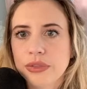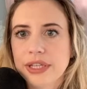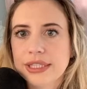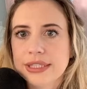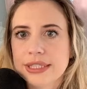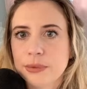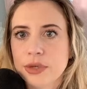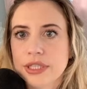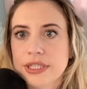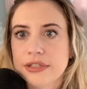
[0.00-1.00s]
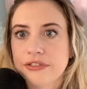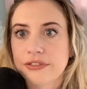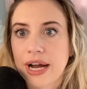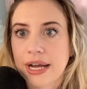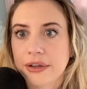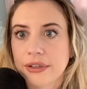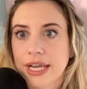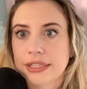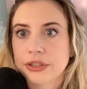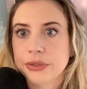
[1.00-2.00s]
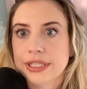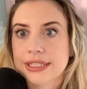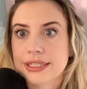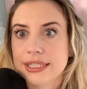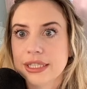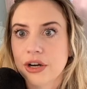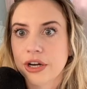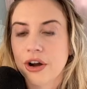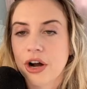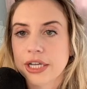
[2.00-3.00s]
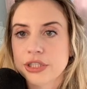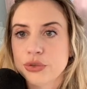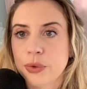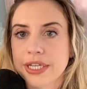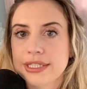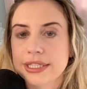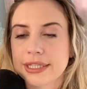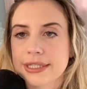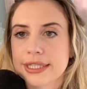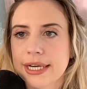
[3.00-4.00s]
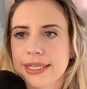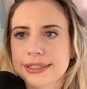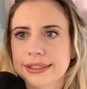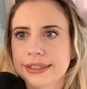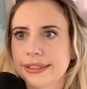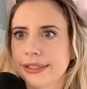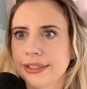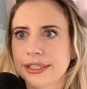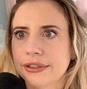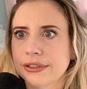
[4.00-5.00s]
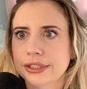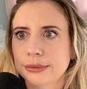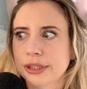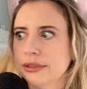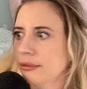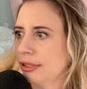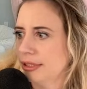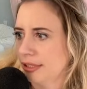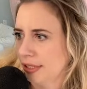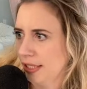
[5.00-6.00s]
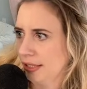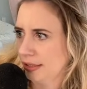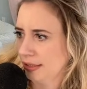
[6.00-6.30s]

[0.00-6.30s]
this was filed, as you can see, on August 26th. Today is like the 30th or something. What is today?